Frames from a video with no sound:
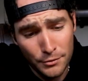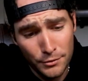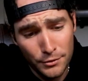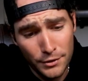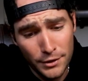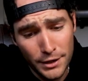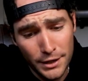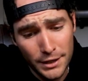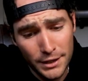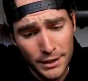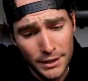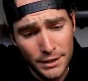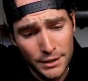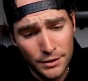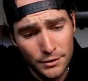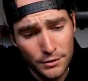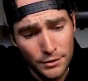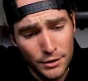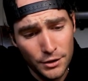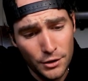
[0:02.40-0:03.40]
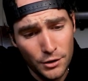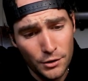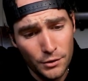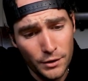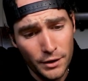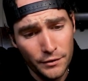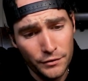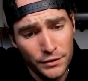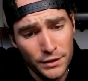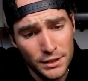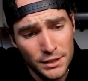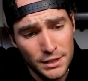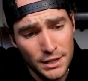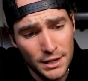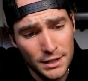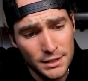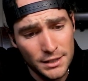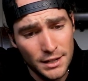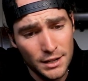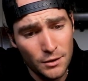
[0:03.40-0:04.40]
really don't know if this
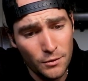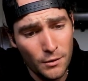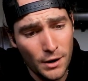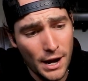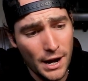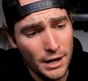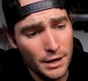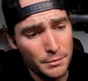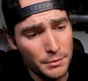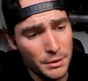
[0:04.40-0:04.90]
guy's gonna whack